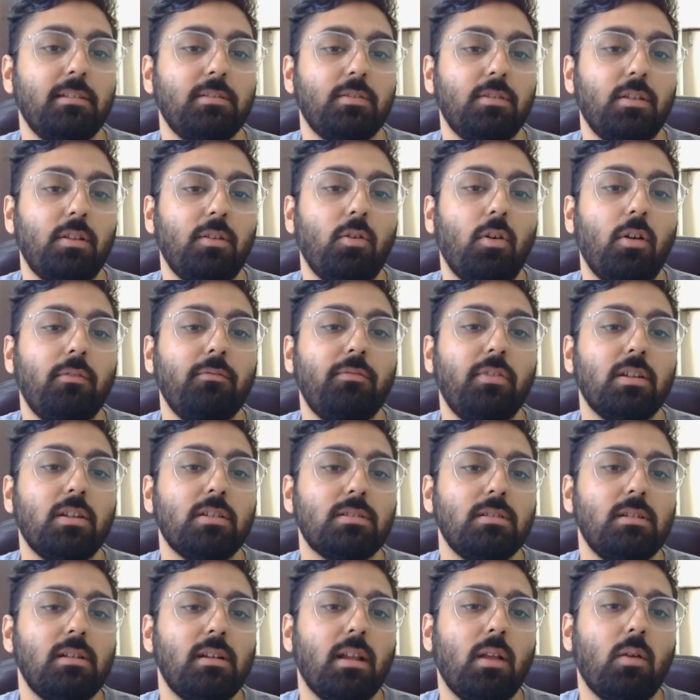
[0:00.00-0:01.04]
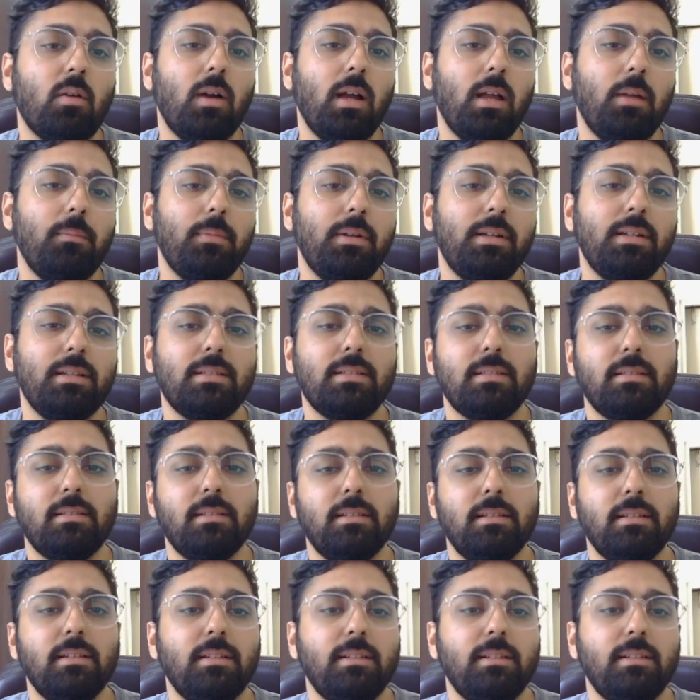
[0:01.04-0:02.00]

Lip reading: So the non-functional requirements,